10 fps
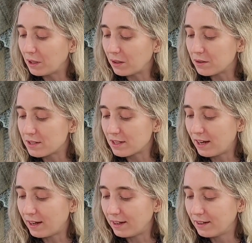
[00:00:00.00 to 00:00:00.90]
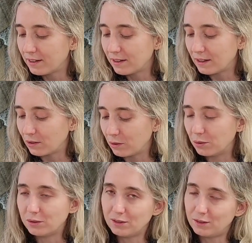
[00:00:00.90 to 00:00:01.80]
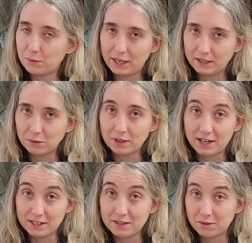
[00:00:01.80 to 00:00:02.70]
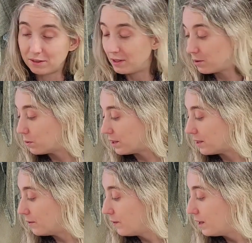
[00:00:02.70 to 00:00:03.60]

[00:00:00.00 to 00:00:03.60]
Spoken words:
because I couldn't wait to cast on this one.